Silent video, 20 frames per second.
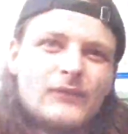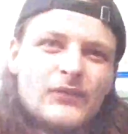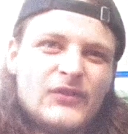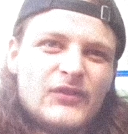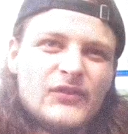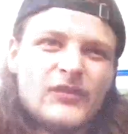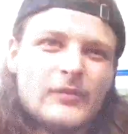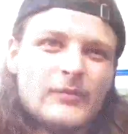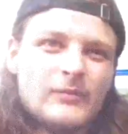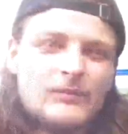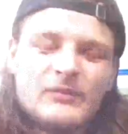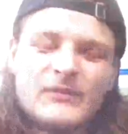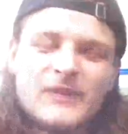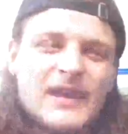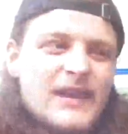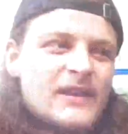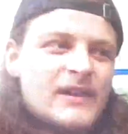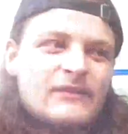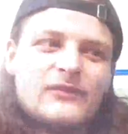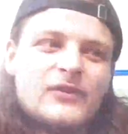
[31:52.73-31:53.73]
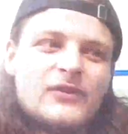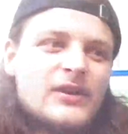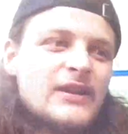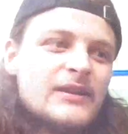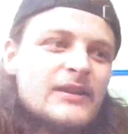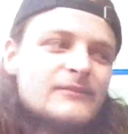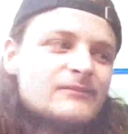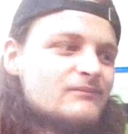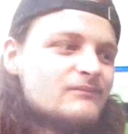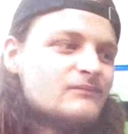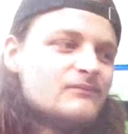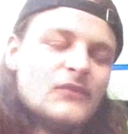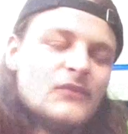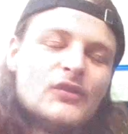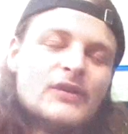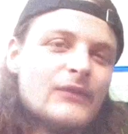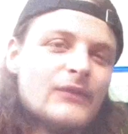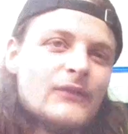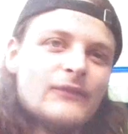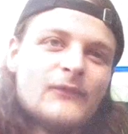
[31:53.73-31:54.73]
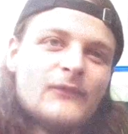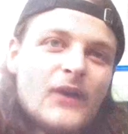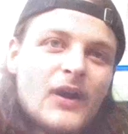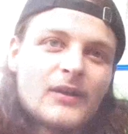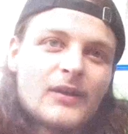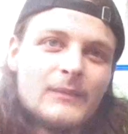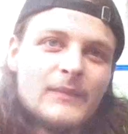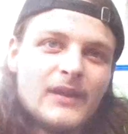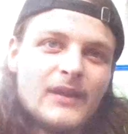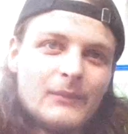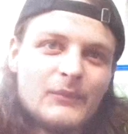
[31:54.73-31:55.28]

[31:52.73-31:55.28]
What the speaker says: was carefree. Who gives a fuck, man?